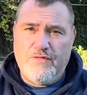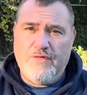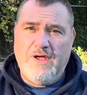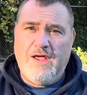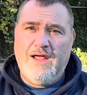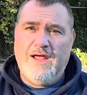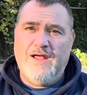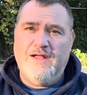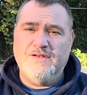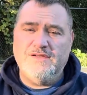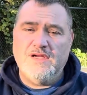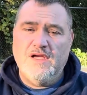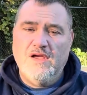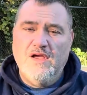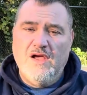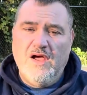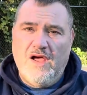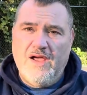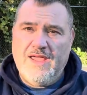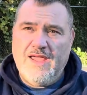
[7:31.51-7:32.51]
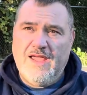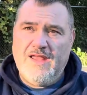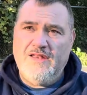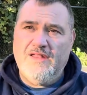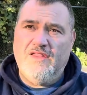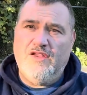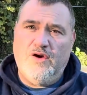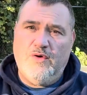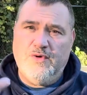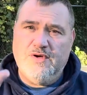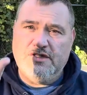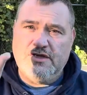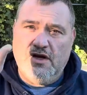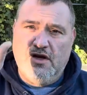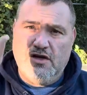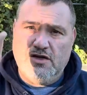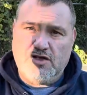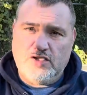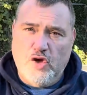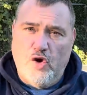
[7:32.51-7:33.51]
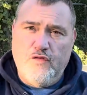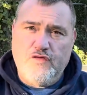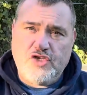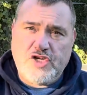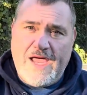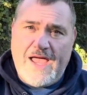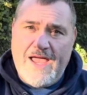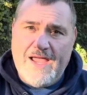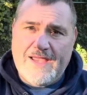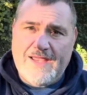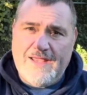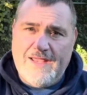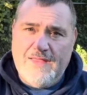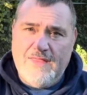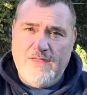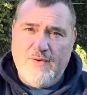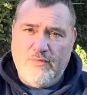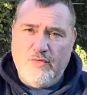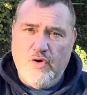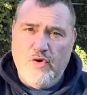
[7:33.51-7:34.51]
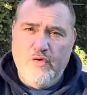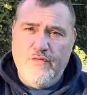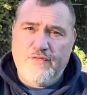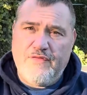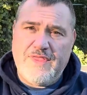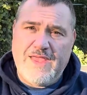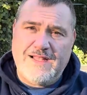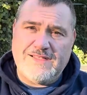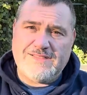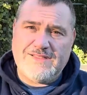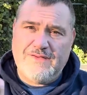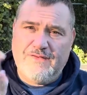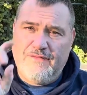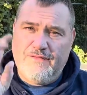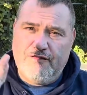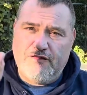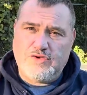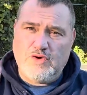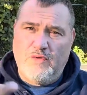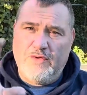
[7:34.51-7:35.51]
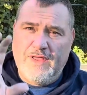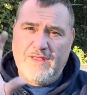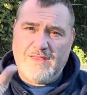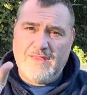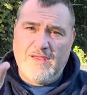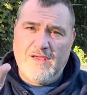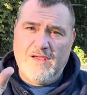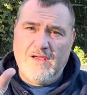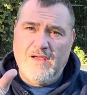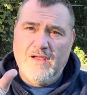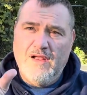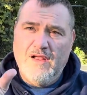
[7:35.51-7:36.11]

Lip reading: and again, there was a stove jack in the roof that's so that the